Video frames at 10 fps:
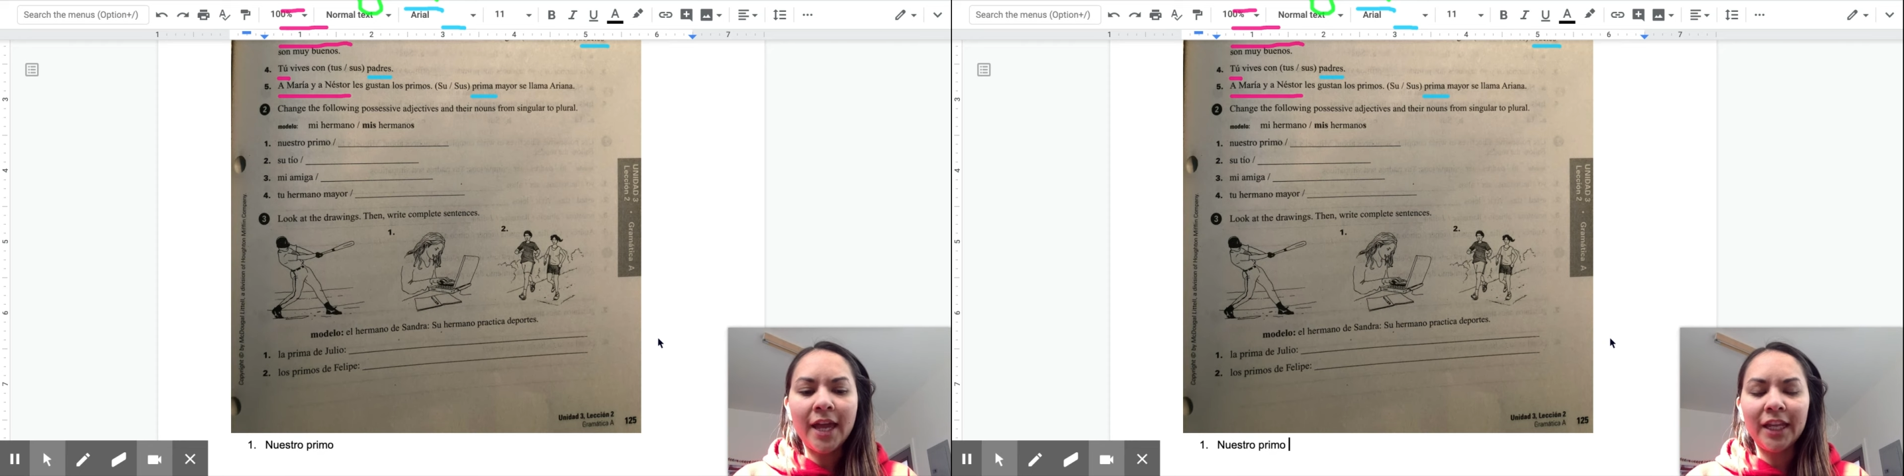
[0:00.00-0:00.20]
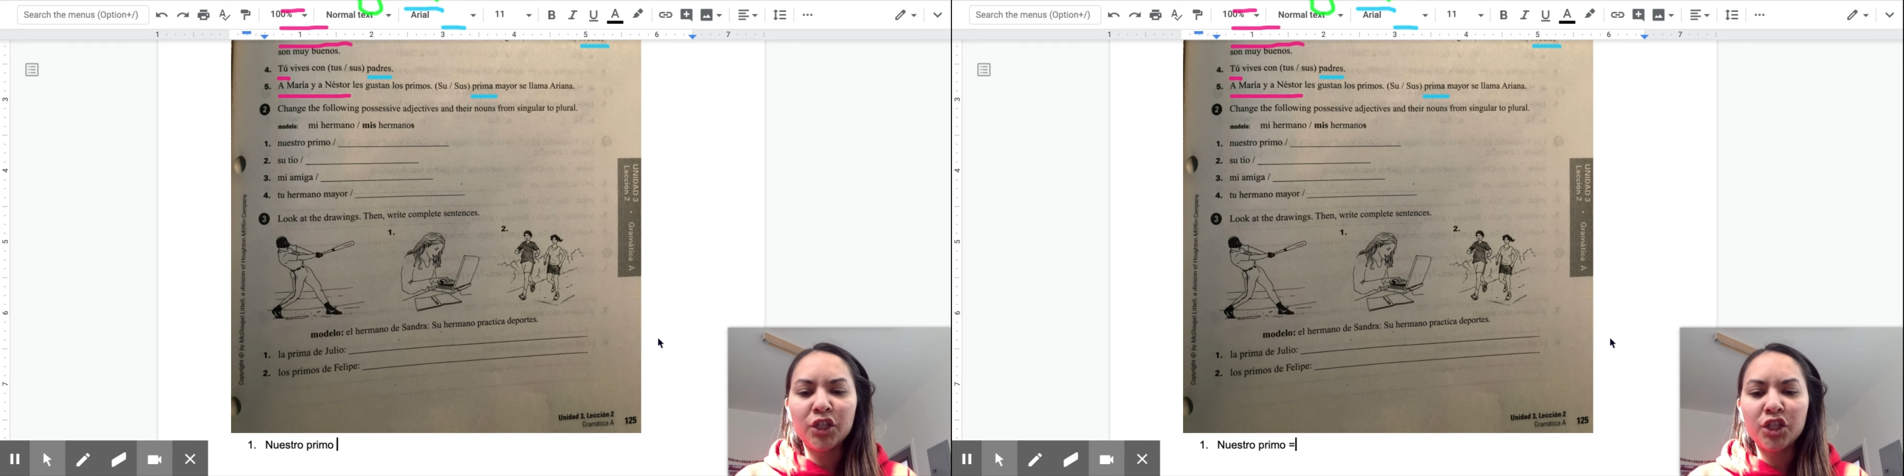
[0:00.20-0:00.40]

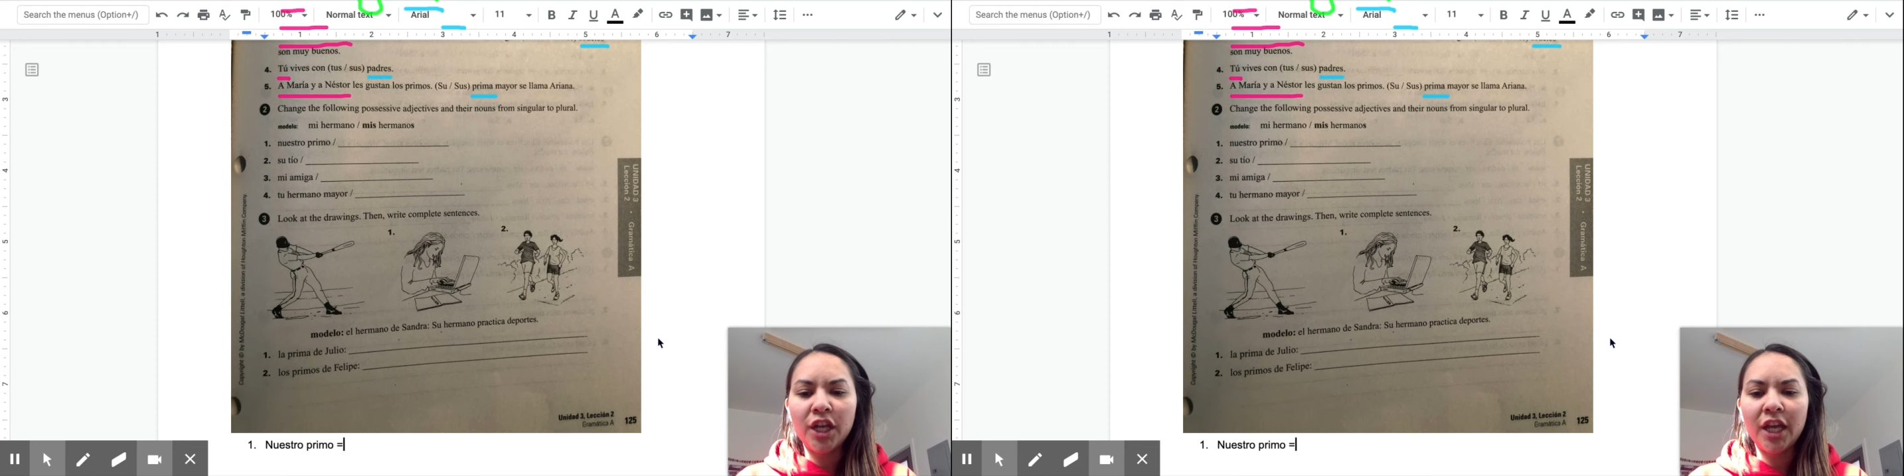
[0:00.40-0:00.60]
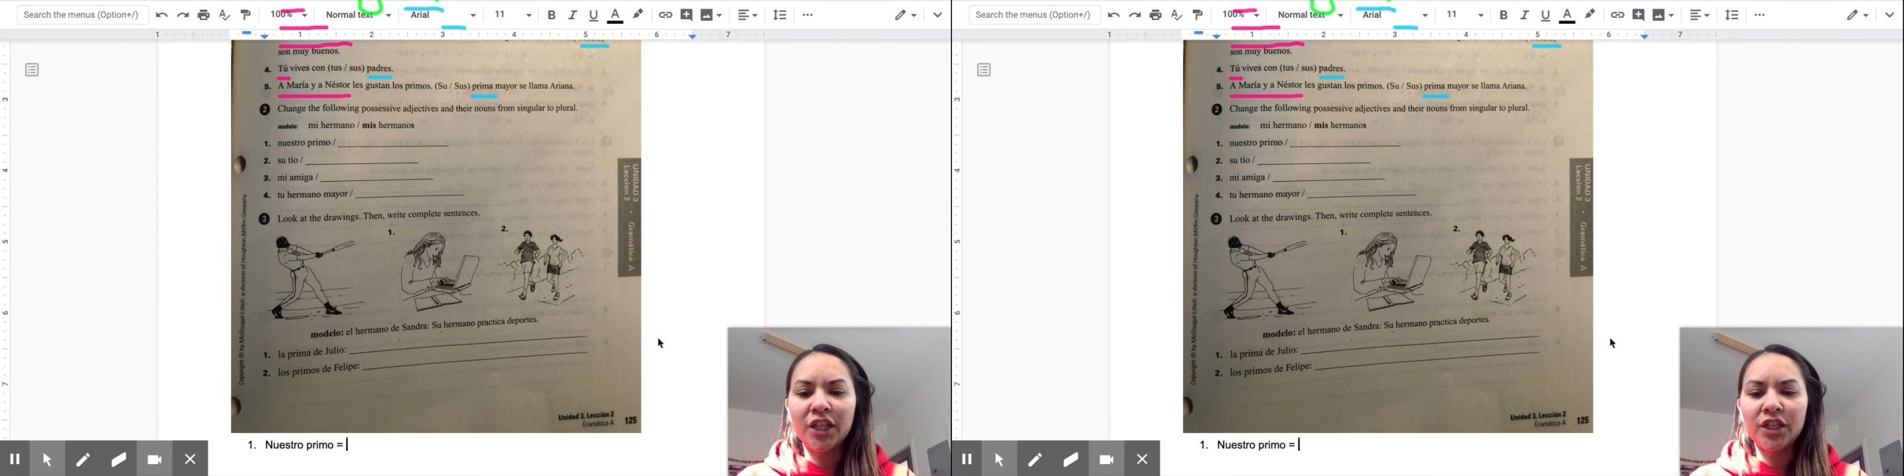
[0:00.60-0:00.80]

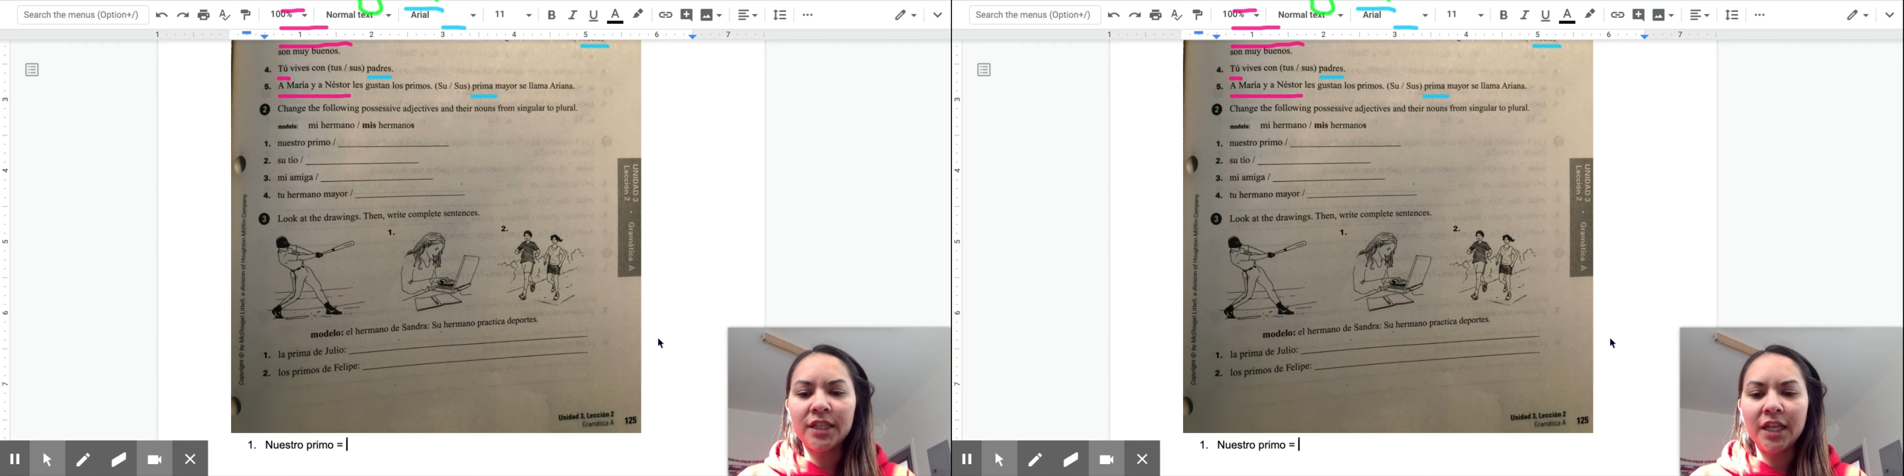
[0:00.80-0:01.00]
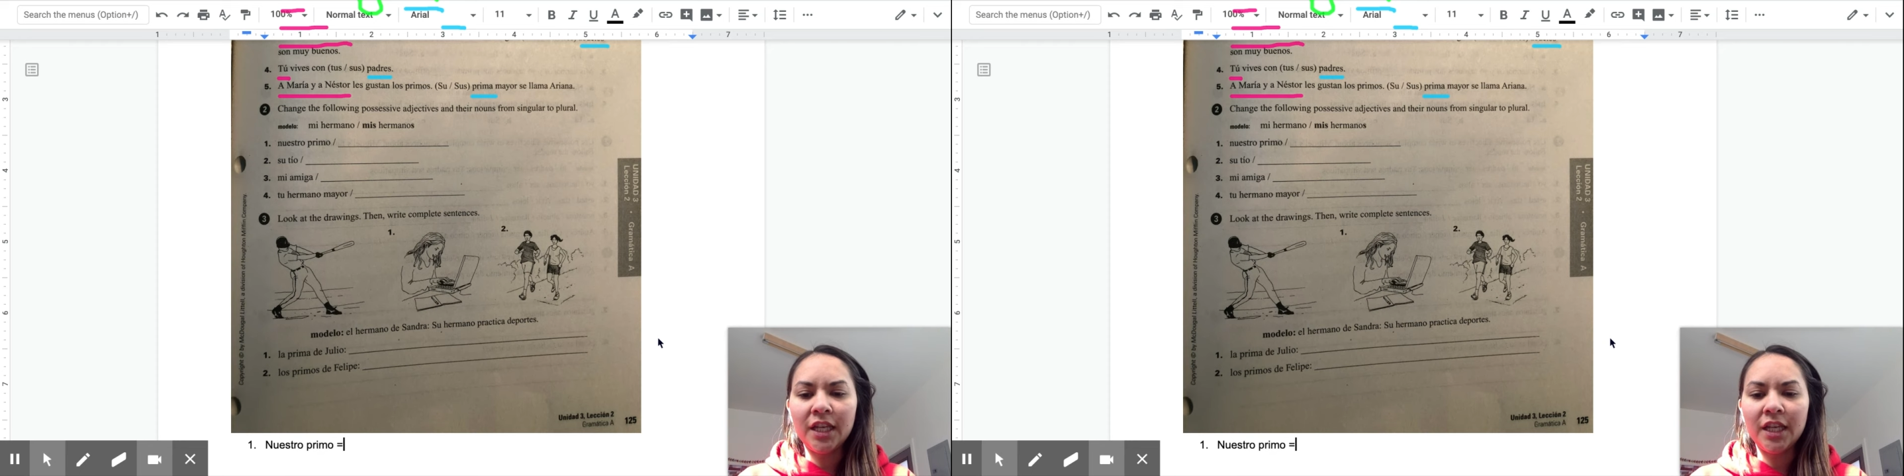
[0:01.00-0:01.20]
changes
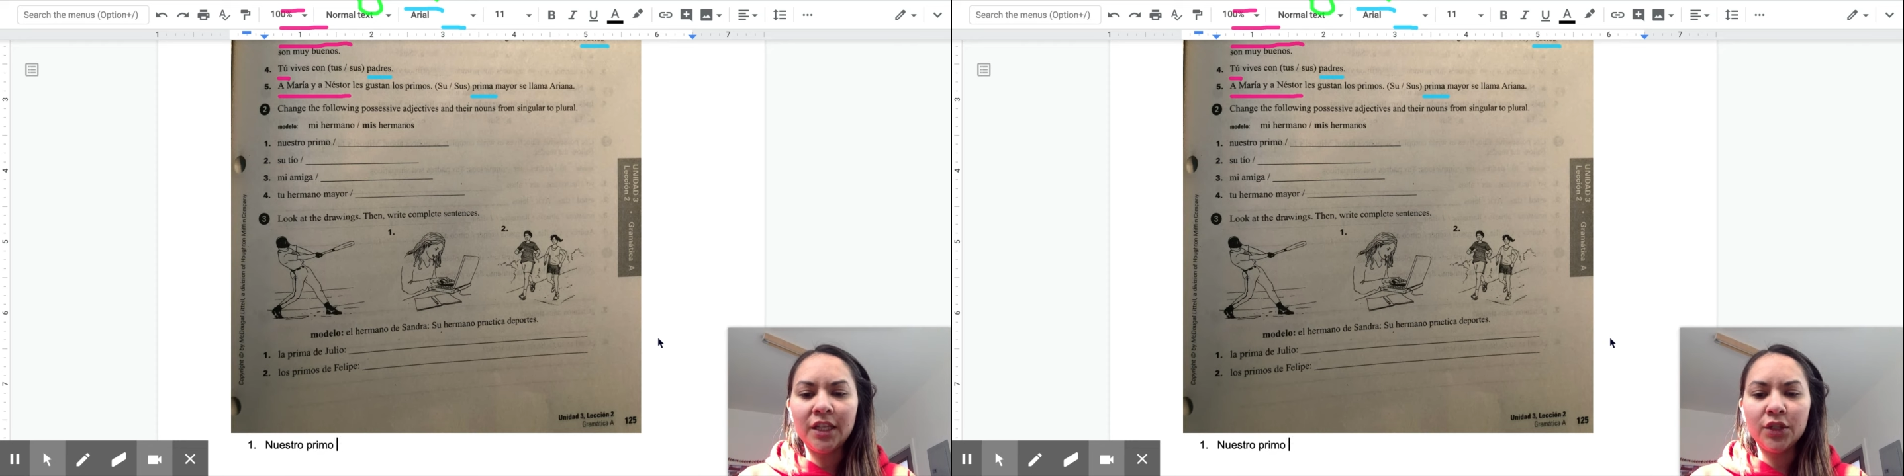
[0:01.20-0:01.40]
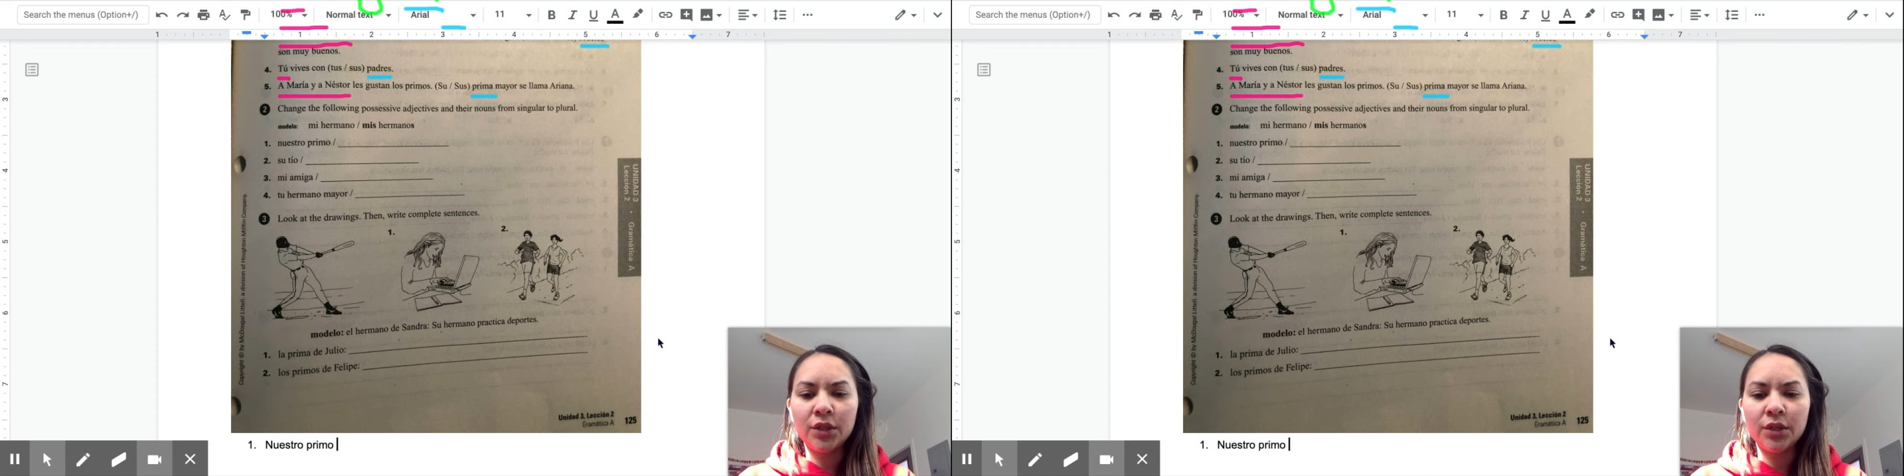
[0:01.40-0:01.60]

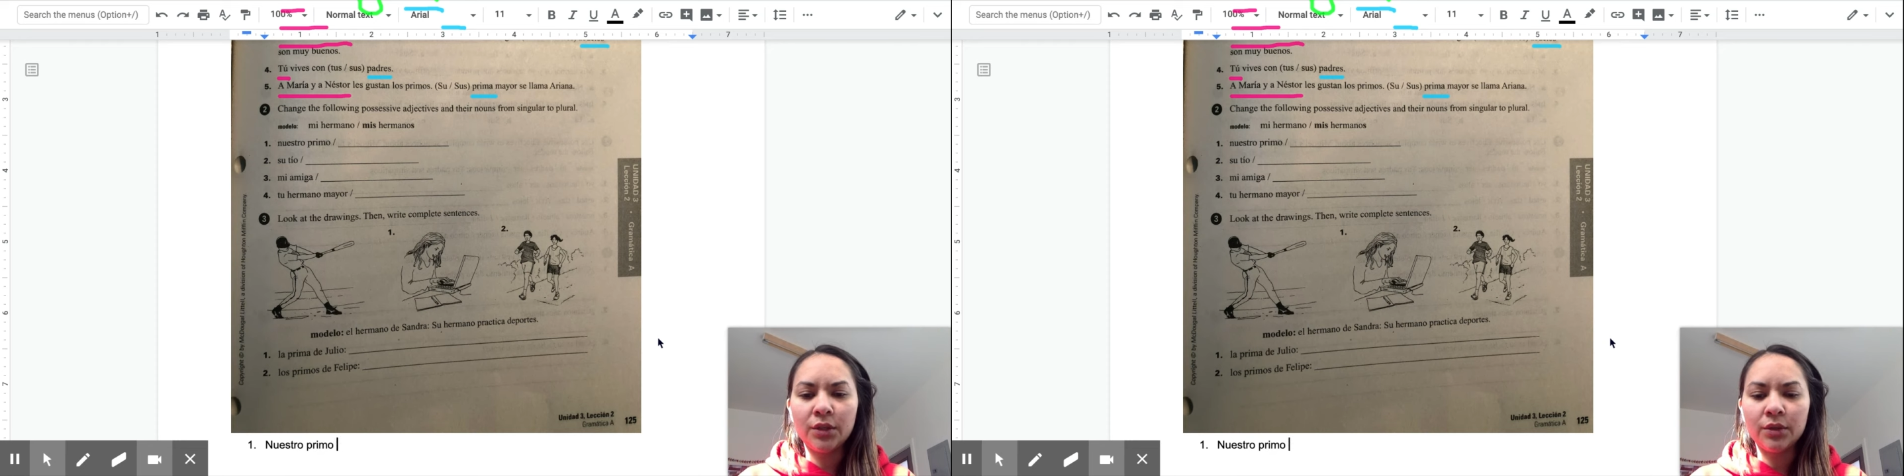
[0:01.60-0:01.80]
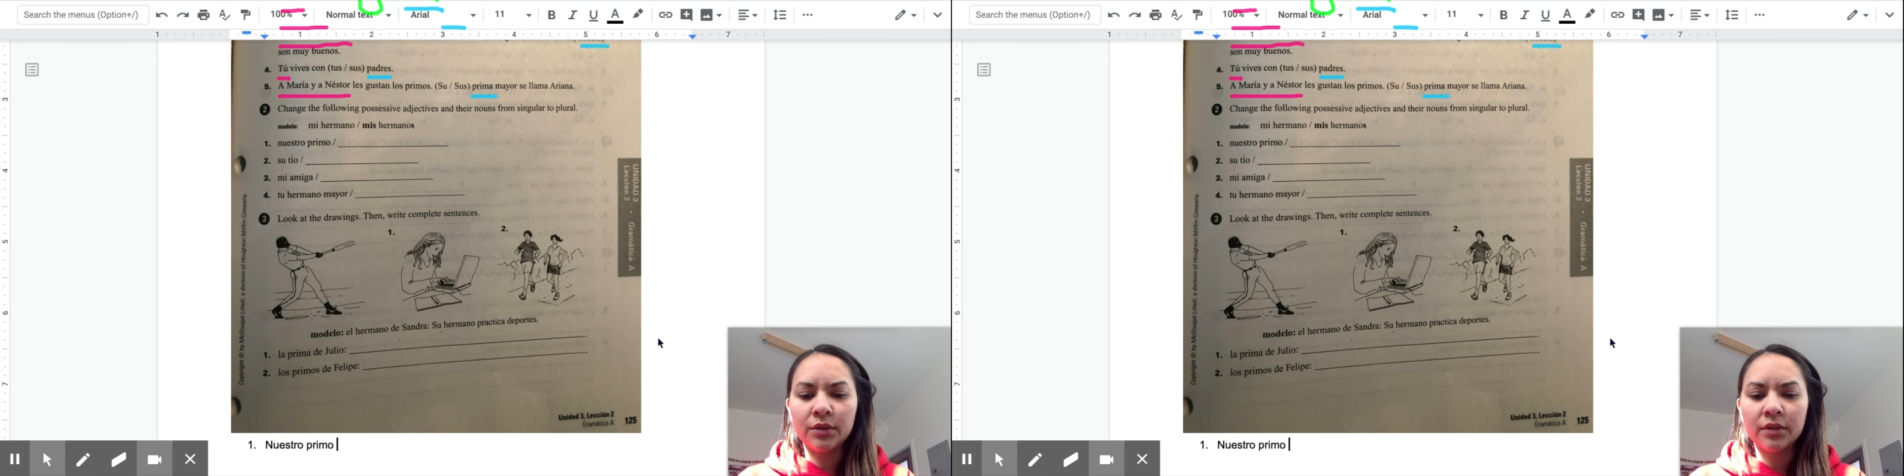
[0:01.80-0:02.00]
into,